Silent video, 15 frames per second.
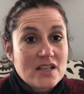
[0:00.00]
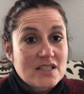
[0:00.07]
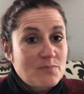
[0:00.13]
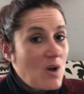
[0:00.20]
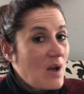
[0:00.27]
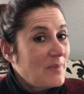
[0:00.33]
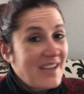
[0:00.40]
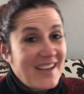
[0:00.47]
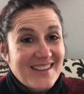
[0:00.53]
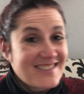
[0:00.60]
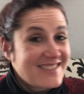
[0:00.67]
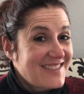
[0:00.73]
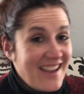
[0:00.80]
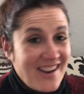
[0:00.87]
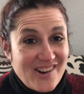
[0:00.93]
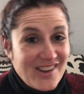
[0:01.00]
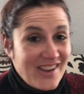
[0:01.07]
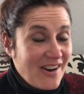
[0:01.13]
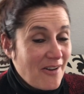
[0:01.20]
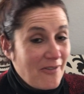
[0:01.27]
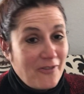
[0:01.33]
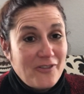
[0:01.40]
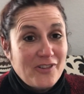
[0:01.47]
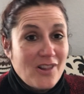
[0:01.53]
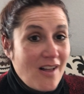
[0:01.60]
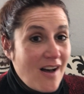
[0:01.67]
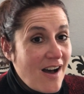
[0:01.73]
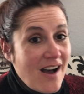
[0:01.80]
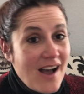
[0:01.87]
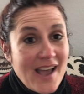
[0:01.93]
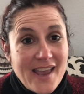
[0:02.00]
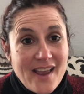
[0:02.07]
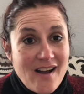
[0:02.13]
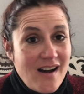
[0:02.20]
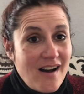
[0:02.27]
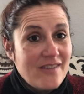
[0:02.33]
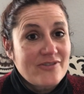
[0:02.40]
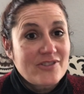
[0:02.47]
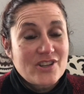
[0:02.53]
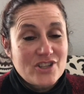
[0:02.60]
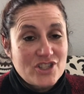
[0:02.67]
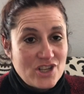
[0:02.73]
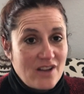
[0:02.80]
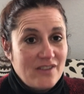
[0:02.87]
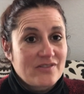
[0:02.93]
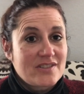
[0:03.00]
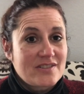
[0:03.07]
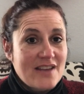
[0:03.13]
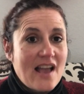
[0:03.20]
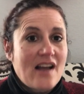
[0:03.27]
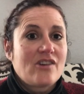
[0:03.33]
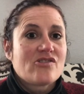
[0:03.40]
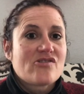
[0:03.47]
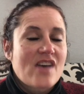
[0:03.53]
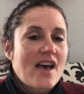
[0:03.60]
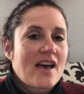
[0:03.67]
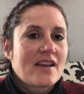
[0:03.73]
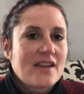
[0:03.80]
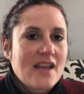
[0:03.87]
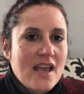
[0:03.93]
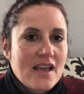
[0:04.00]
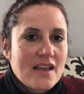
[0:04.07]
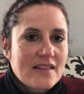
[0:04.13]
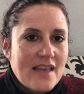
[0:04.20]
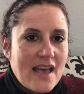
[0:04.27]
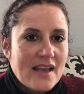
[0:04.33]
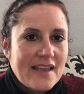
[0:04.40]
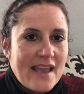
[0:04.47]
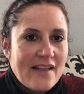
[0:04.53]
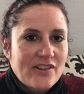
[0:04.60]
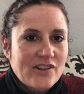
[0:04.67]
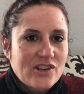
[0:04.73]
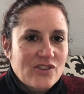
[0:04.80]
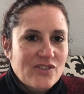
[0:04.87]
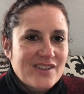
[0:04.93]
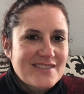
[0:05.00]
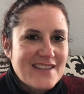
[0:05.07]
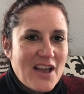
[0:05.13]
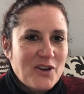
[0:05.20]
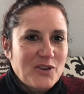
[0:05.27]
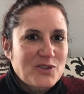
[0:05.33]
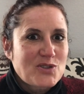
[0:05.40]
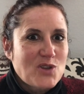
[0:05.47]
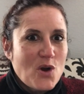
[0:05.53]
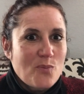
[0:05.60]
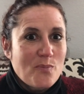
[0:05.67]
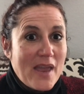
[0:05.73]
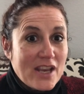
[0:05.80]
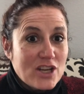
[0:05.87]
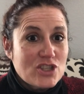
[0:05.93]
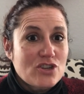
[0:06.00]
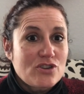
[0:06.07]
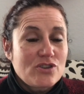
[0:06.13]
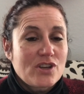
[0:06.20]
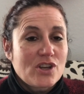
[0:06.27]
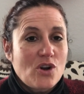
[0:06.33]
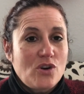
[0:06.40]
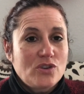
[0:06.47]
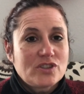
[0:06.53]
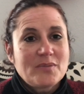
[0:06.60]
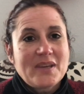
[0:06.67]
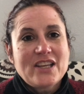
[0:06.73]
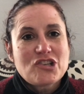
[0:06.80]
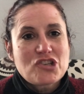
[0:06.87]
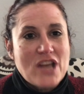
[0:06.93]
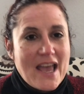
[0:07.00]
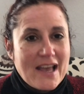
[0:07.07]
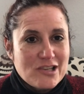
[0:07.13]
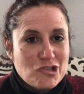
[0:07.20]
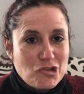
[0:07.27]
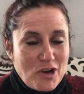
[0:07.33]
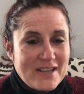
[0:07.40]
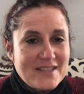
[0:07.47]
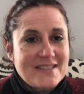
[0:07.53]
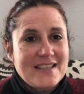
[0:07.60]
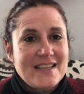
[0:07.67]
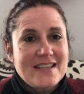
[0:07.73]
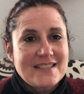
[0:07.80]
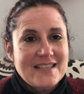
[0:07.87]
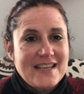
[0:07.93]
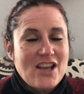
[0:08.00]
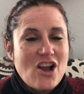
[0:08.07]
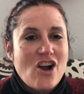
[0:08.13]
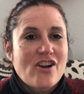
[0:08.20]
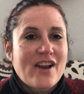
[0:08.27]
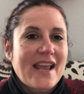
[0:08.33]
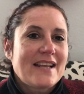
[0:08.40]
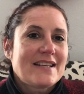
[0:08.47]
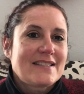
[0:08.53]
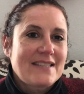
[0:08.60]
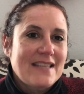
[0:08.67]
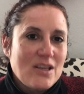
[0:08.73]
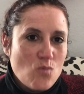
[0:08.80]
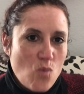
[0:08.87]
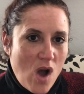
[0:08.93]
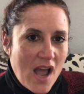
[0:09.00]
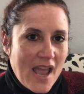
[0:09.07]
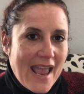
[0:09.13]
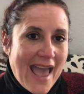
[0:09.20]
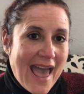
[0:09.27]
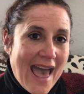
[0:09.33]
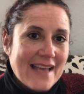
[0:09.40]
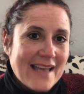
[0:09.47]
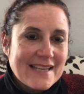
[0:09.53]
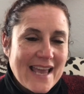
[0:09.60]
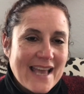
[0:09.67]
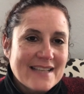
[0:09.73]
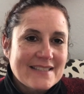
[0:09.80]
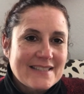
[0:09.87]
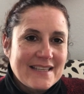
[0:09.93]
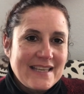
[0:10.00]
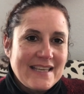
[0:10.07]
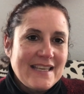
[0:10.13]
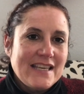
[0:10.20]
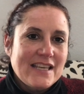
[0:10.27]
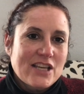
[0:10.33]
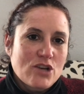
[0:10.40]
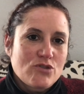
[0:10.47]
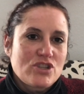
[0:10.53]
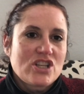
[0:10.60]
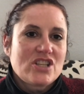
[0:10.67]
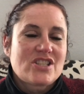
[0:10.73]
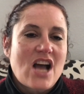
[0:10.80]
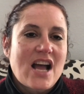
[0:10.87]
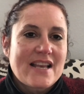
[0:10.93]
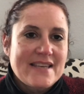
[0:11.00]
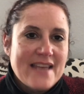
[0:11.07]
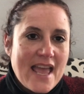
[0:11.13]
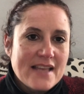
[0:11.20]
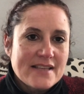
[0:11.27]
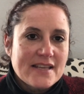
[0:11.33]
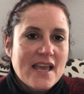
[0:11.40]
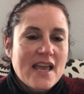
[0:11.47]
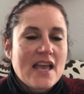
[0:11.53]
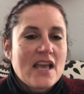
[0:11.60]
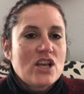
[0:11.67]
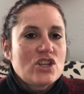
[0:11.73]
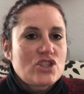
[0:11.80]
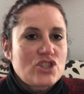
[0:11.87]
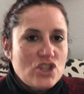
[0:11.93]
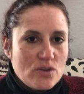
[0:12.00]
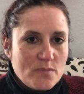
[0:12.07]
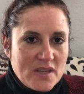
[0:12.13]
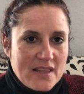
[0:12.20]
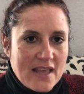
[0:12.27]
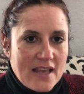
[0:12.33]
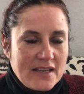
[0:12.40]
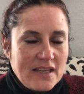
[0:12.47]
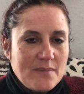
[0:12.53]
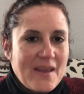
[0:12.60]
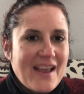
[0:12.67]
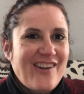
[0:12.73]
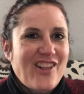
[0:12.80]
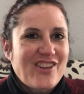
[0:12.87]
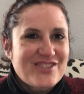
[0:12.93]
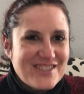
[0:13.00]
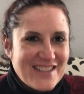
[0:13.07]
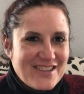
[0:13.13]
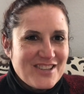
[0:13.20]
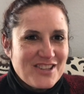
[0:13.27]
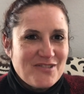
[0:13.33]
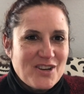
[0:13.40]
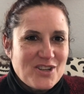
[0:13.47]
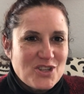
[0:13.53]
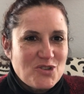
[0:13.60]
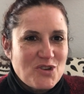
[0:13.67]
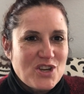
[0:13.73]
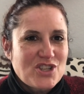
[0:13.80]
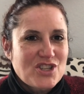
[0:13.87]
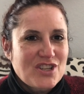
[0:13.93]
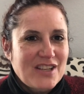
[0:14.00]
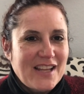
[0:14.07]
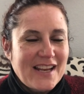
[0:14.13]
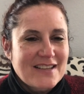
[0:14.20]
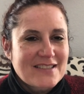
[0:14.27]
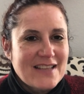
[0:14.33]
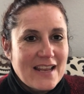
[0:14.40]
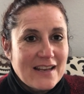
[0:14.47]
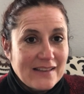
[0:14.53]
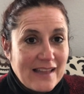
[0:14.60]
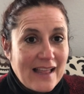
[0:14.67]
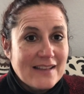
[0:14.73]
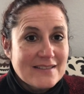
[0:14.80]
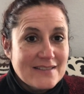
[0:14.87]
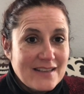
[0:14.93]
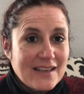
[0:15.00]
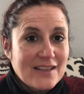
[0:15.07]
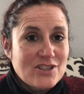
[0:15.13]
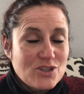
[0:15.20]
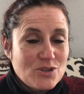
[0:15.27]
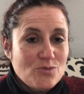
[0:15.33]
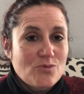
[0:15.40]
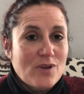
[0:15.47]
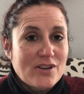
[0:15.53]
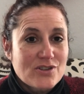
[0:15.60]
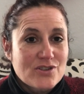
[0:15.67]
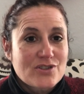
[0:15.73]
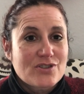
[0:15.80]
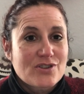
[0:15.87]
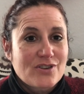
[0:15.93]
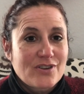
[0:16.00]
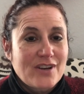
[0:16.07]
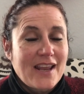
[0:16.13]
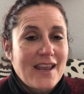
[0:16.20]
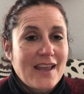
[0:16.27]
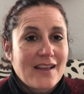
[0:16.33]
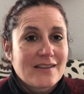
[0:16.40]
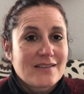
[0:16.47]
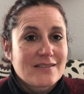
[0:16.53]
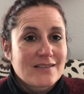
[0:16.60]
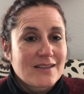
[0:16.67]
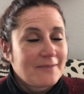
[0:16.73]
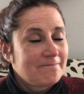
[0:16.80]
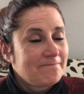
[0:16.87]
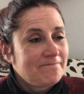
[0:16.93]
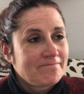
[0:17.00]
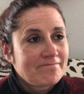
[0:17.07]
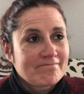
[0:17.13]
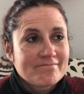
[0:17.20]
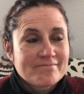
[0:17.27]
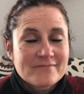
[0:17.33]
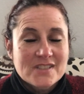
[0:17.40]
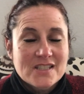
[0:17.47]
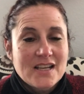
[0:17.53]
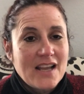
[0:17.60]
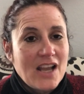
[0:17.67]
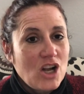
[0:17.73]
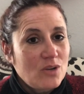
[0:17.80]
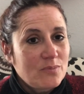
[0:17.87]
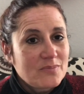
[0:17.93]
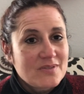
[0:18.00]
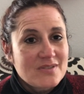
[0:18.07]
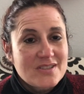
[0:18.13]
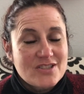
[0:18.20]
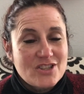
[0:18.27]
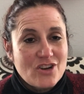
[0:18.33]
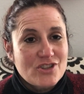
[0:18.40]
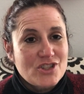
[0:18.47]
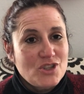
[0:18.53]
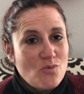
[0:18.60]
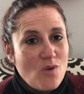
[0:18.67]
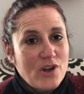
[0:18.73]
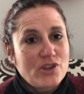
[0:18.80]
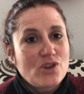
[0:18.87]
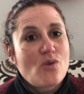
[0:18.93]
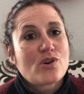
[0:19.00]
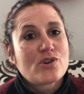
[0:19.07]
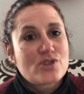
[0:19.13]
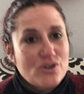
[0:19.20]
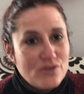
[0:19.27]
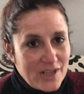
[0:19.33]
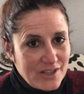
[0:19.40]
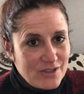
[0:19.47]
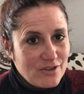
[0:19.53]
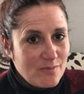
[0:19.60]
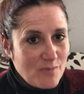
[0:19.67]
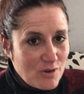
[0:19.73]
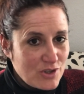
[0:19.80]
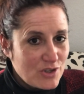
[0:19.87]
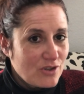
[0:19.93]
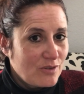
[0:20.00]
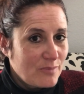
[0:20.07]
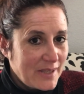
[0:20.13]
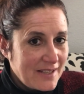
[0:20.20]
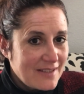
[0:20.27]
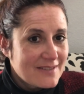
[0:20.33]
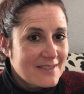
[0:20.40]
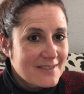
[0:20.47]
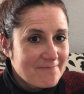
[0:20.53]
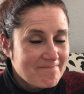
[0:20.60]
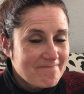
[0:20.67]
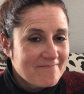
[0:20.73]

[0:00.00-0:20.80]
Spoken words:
spot, because they're going to fly off the shelves now that that calendar is out. So make sure you get a hold of me at Tracy, TRACY, at secoaching.net. Shoot me that email. I'll send you the registration links, and let's get you registered and help start you on your journey to emotional peace.